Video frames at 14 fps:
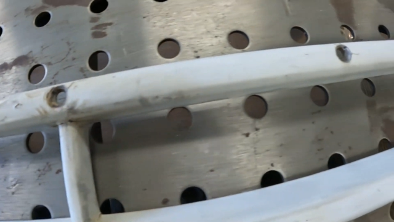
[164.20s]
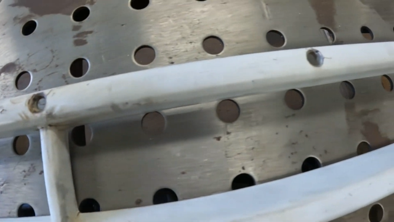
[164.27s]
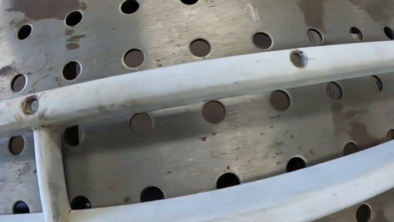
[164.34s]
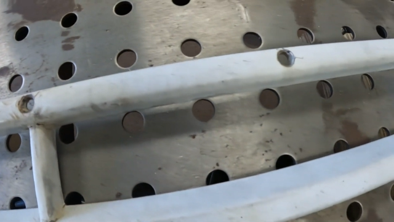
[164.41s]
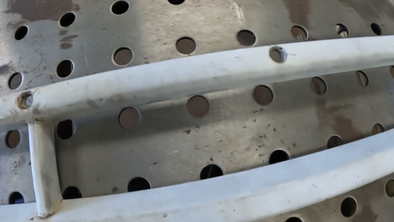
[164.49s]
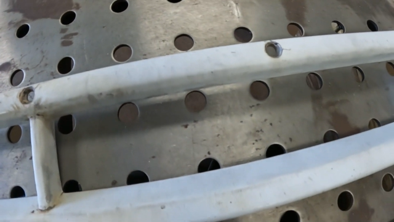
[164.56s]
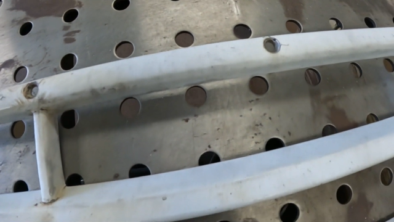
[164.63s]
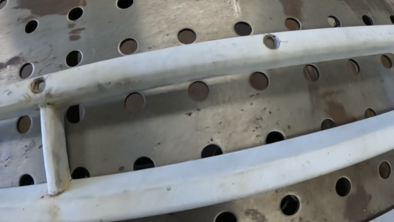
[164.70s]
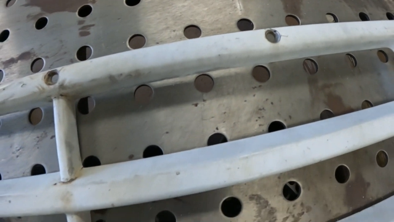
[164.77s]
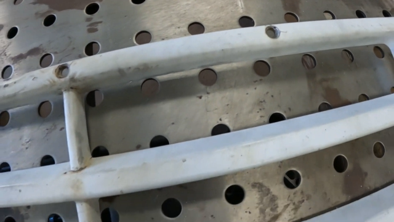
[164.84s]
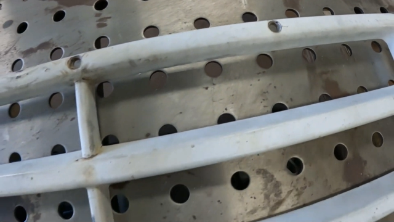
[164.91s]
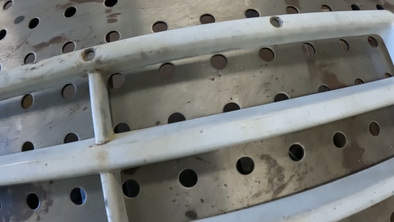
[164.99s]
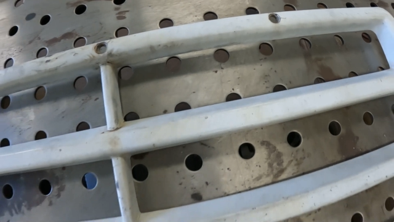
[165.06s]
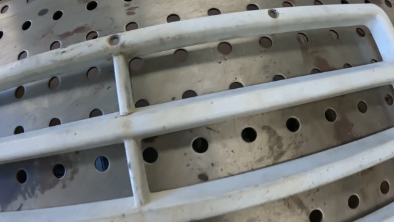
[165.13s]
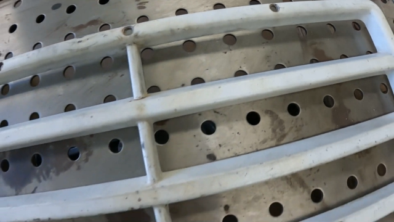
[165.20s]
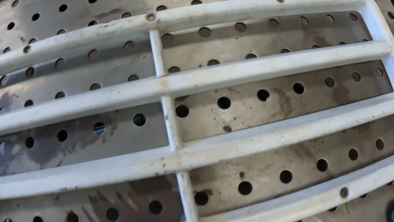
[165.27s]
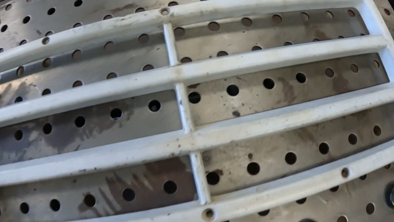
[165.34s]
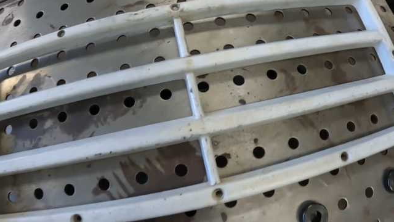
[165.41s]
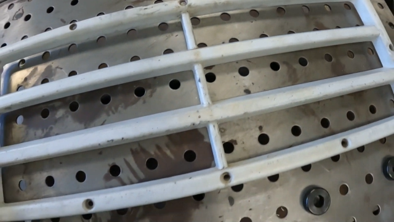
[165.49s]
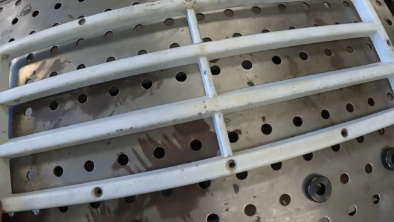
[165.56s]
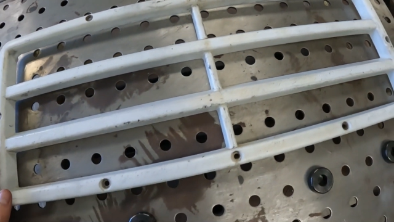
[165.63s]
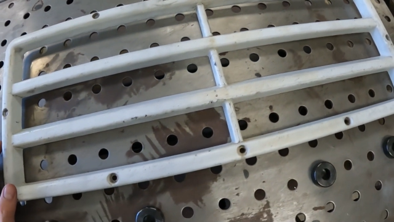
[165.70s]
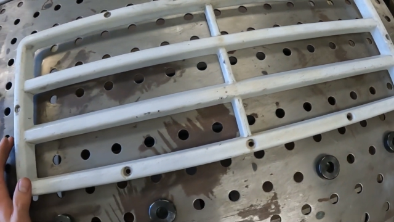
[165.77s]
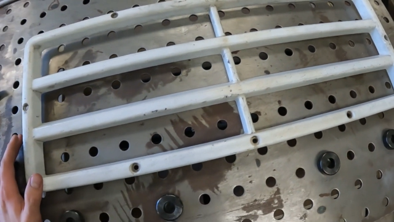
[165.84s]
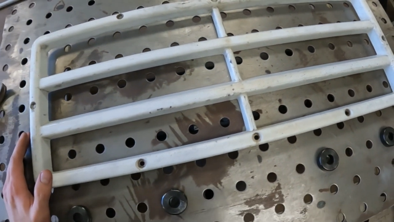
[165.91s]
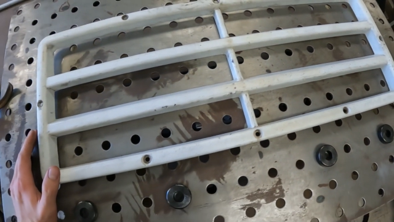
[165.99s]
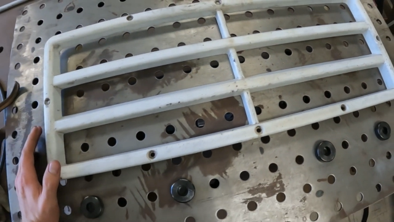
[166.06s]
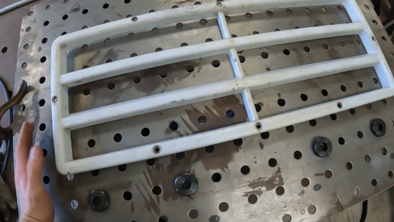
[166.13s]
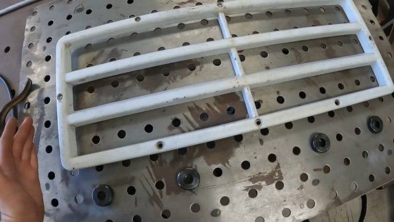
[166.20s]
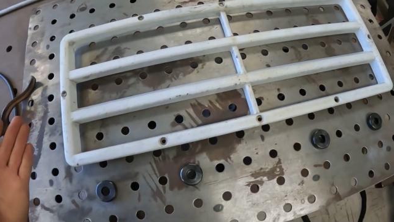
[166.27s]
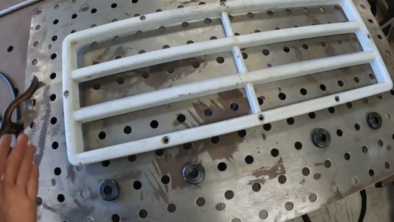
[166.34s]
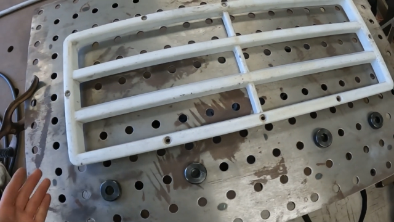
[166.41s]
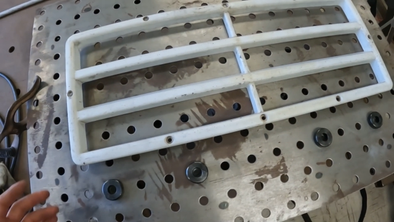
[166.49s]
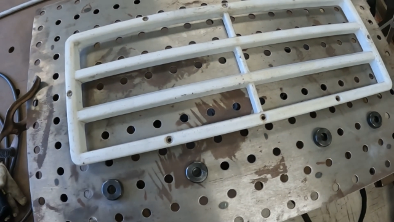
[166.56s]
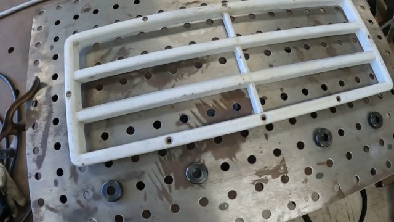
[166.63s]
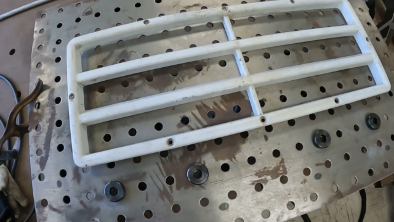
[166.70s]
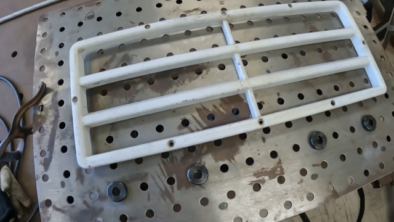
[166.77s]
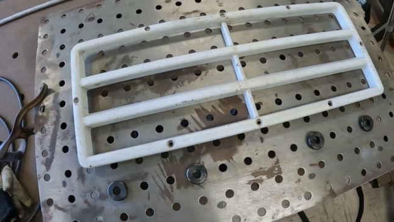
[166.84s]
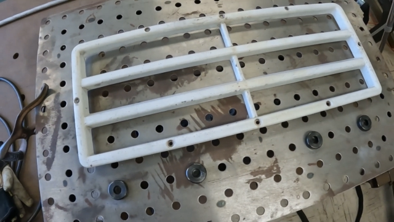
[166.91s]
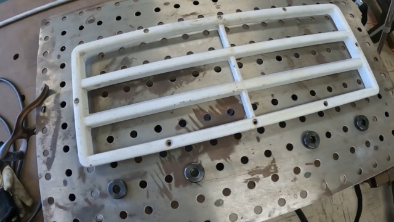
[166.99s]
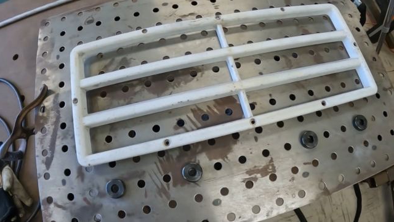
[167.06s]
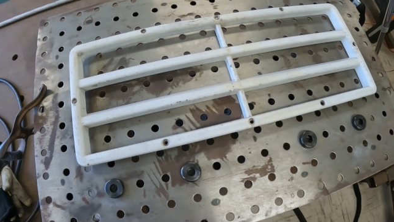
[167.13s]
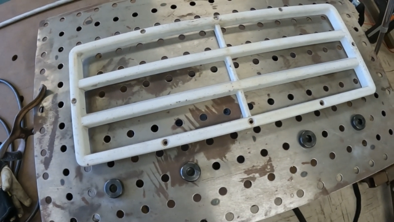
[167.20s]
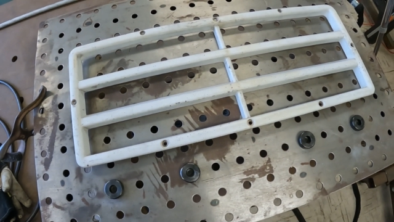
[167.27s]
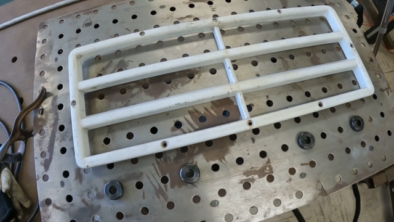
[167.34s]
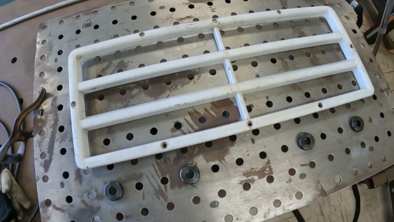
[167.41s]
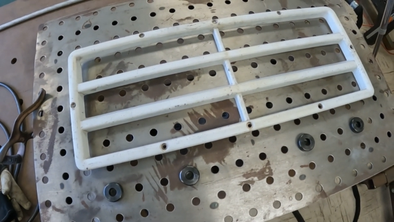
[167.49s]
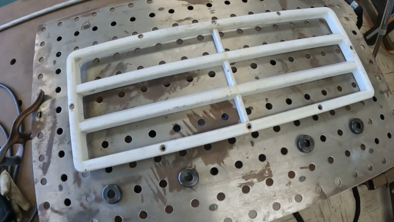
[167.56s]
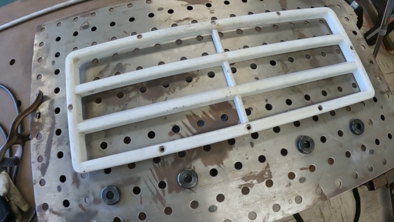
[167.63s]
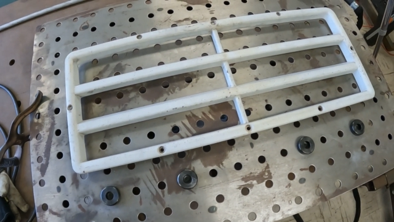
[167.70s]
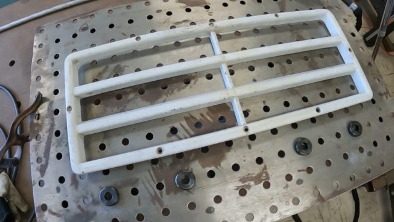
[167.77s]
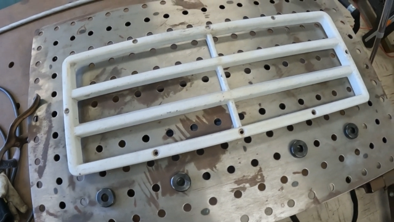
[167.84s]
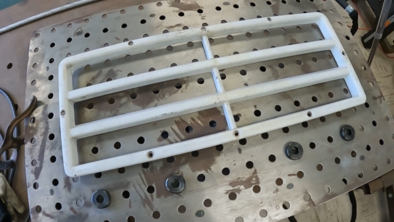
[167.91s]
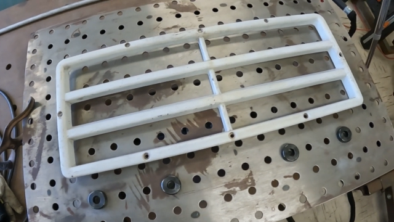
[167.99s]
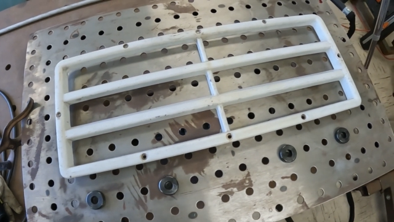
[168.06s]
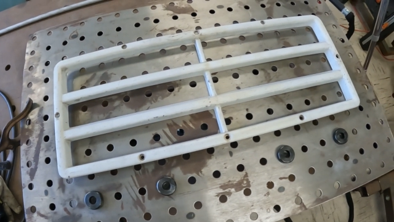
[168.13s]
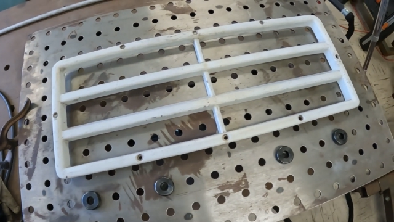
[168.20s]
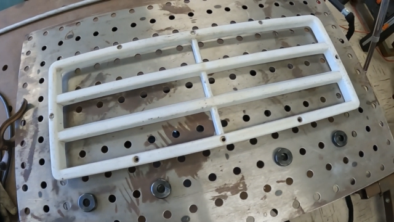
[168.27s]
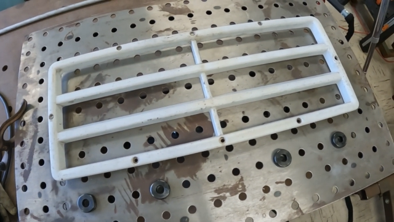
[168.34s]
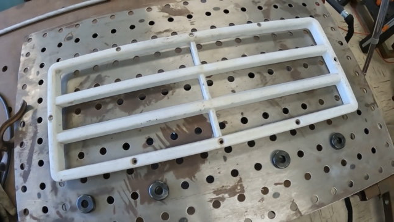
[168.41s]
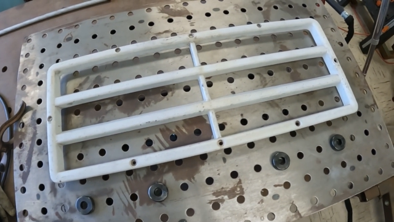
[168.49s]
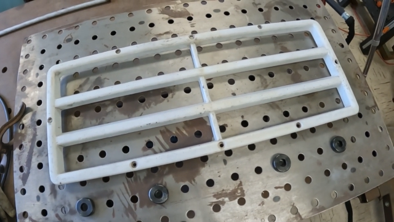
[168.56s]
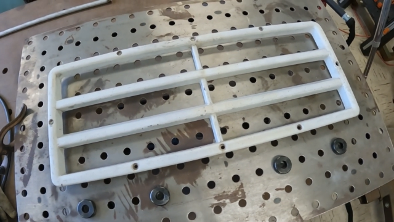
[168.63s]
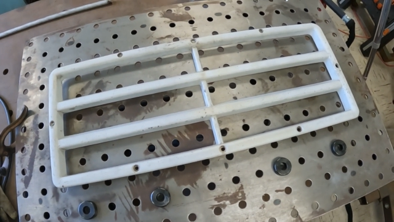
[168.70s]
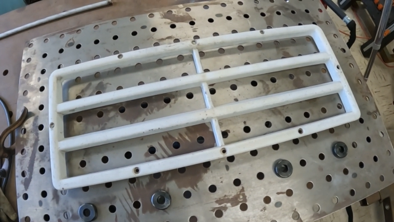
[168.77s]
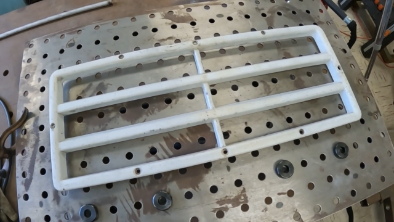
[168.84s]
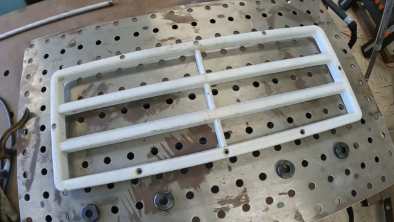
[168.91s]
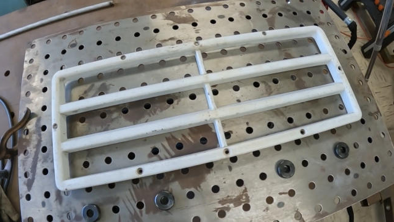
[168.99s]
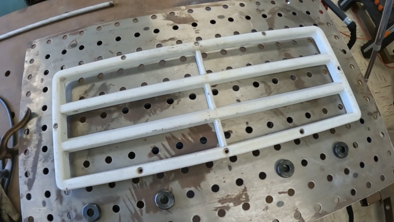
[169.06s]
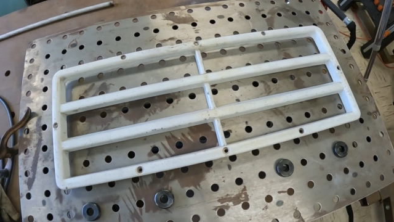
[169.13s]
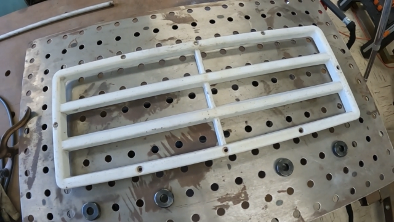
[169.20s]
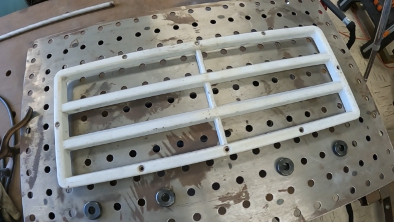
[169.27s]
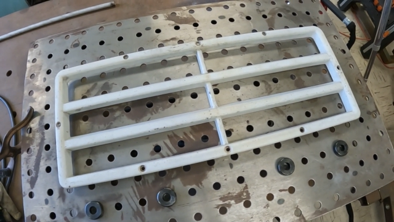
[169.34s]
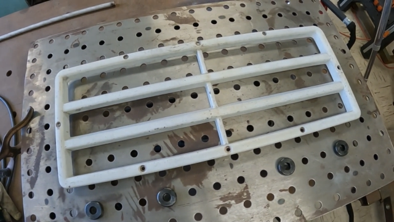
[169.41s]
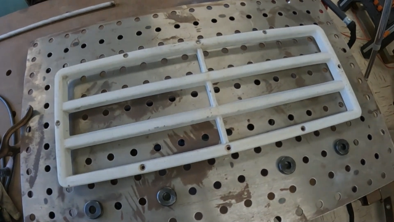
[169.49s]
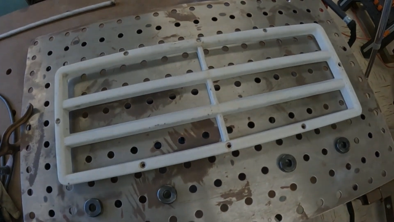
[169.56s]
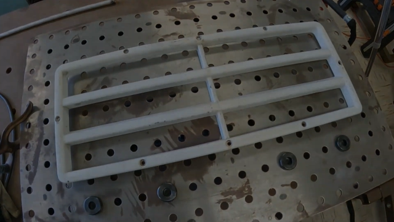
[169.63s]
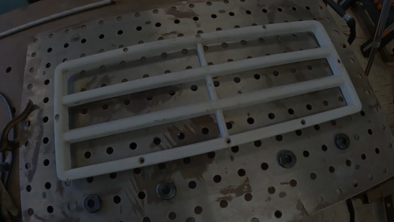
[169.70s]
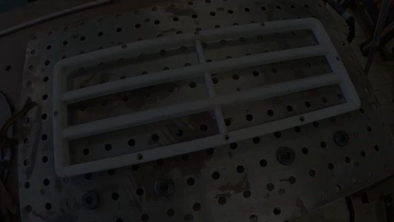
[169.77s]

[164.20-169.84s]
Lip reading: (no speaker visible)